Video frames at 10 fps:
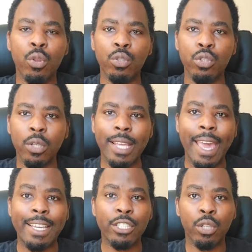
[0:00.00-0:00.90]
does not
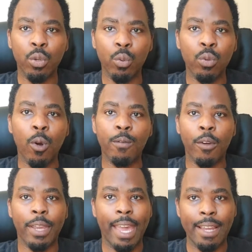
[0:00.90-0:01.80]
exclude
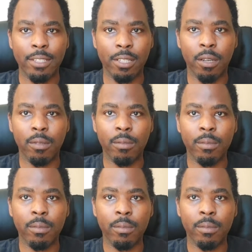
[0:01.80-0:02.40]
ovarian cancer.